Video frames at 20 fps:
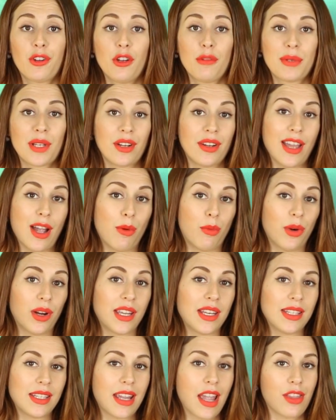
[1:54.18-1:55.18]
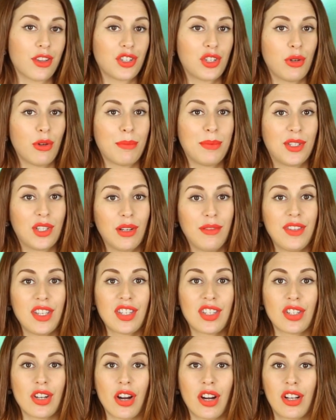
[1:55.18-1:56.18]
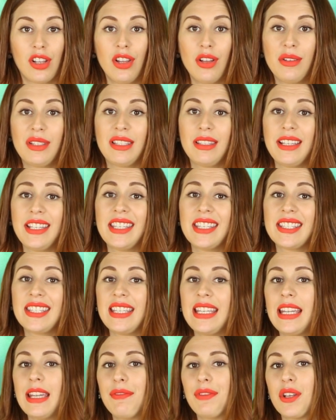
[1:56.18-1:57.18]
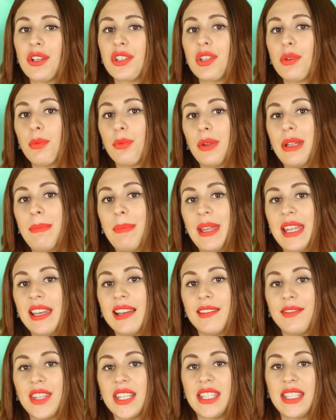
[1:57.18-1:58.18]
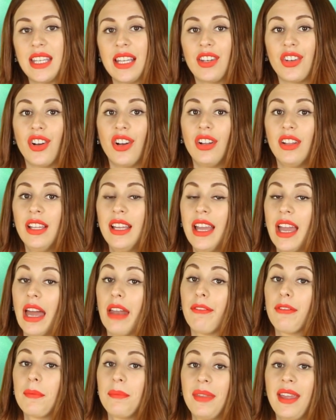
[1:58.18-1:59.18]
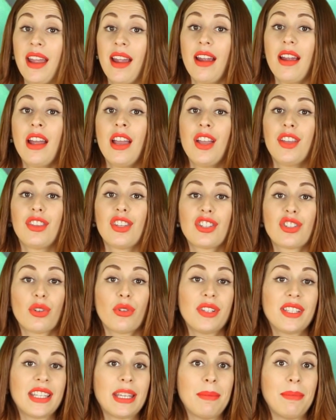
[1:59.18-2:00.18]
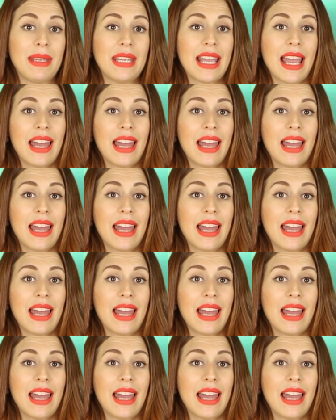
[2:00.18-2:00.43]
groups are now working together to observe the star closely to see if there's a repeat of the signal, and from there, the source can be